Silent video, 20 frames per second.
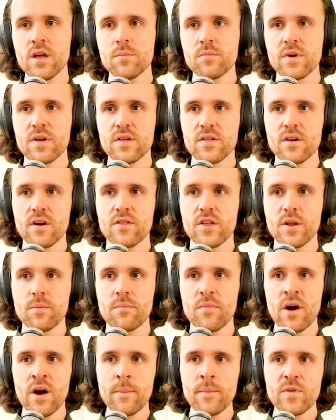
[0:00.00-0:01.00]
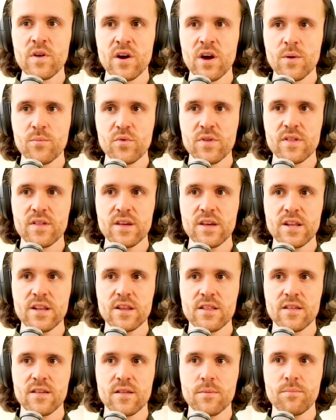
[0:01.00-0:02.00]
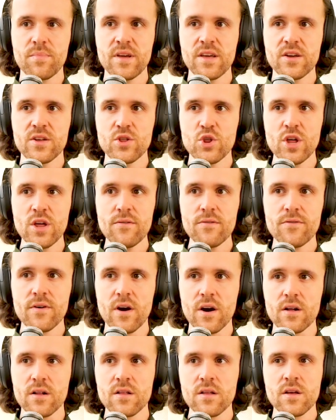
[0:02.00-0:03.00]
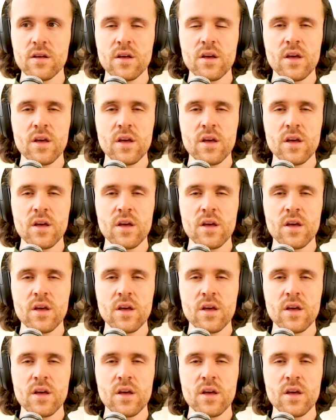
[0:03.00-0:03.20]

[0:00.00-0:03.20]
because under the MIME type, we see this is a PNG file,